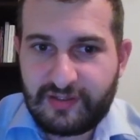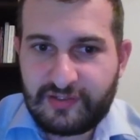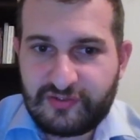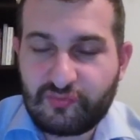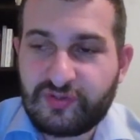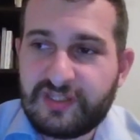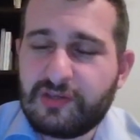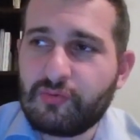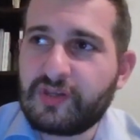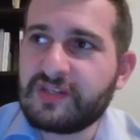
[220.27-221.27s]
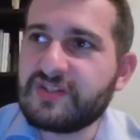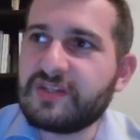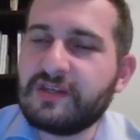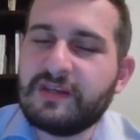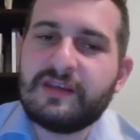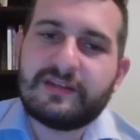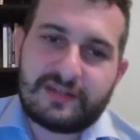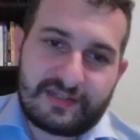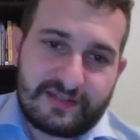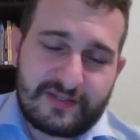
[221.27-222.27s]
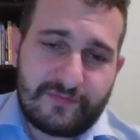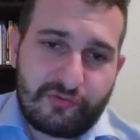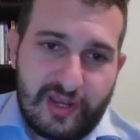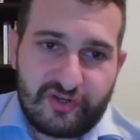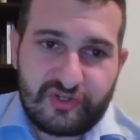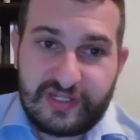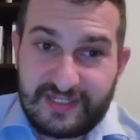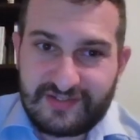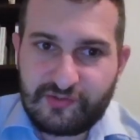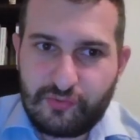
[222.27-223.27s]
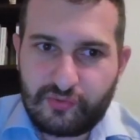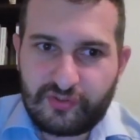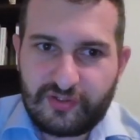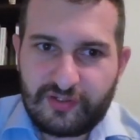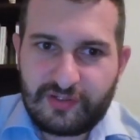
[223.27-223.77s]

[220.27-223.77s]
So here you can see that this variation is good,